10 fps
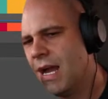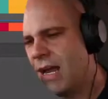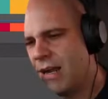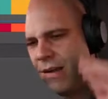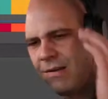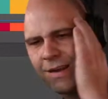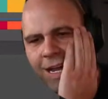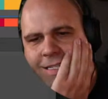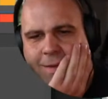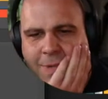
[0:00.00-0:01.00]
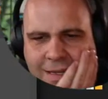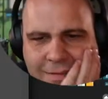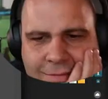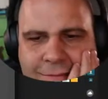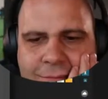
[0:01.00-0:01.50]
I don't know, guys. I'm
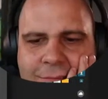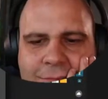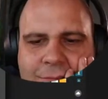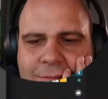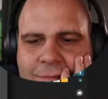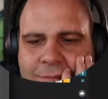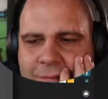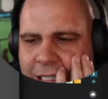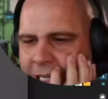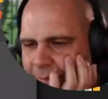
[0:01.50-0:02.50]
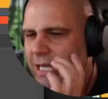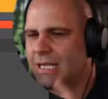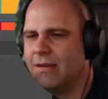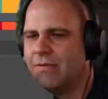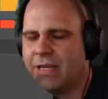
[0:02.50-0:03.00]

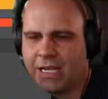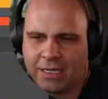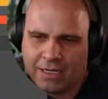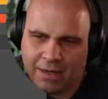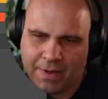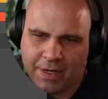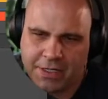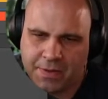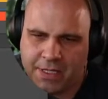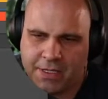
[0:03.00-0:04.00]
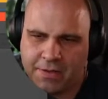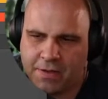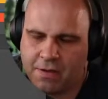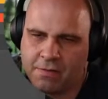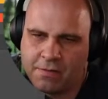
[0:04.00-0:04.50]
not loving it. I'm not sure what to do though.